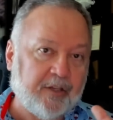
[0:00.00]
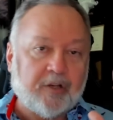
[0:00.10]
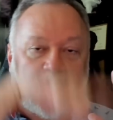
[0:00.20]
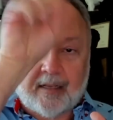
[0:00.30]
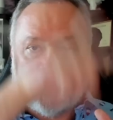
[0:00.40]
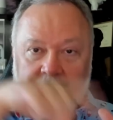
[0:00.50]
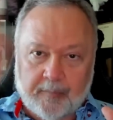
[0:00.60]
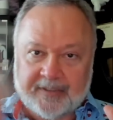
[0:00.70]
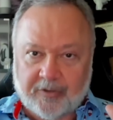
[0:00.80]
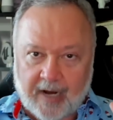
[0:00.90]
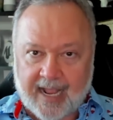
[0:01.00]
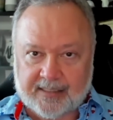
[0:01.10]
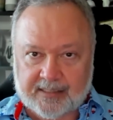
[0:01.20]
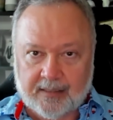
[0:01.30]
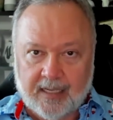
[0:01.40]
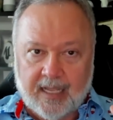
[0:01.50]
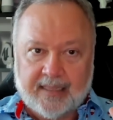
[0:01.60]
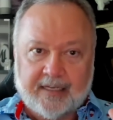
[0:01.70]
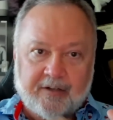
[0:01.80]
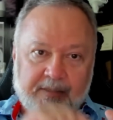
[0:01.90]
You could like, here's a bunch of grass,
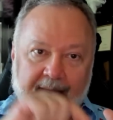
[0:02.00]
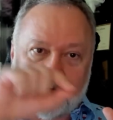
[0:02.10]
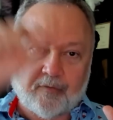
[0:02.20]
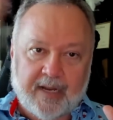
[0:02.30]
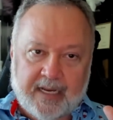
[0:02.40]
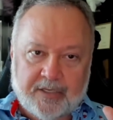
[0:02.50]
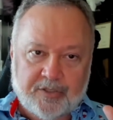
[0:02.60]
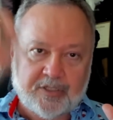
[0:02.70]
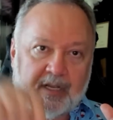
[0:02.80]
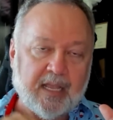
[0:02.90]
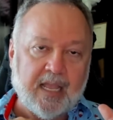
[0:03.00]
then here's a mountain range,